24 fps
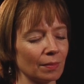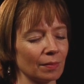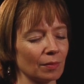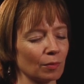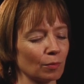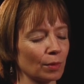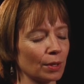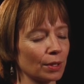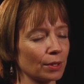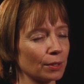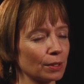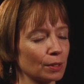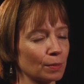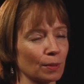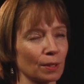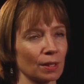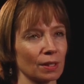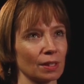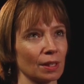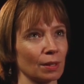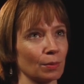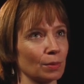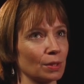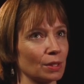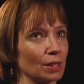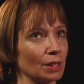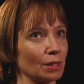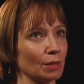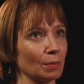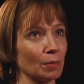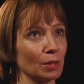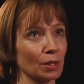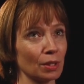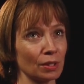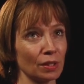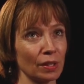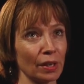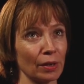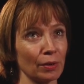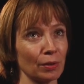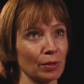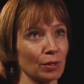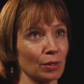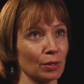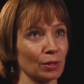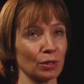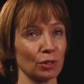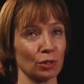whether it's because I was in the
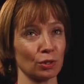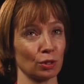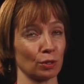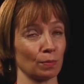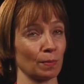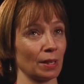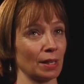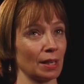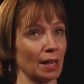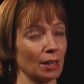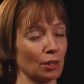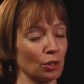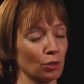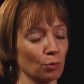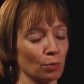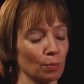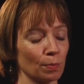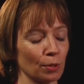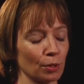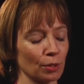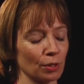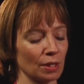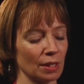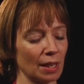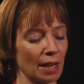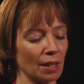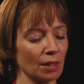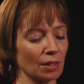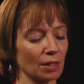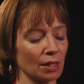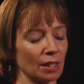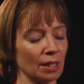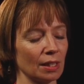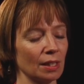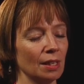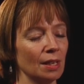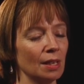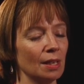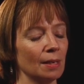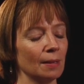military or it's just my natural personality,